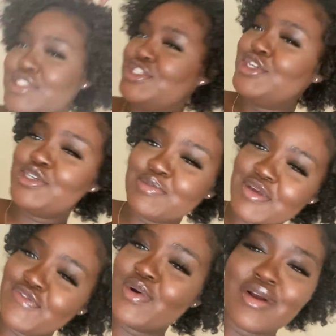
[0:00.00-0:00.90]
excuse
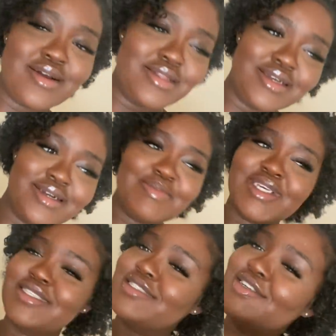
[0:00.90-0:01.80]
me for earlier
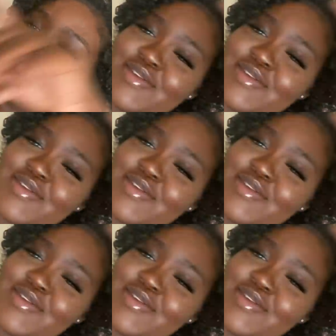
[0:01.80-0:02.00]
because,